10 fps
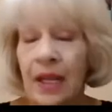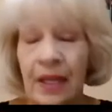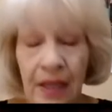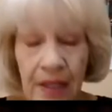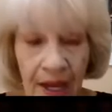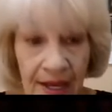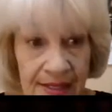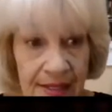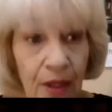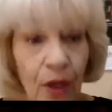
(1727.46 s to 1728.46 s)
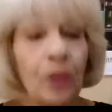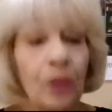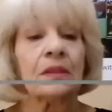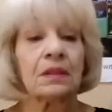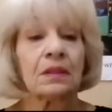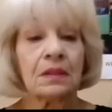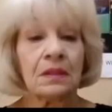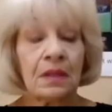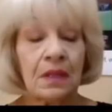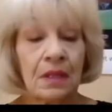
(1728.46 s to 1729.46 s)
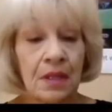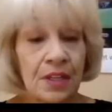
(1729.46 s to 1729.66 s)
recognized at all. So,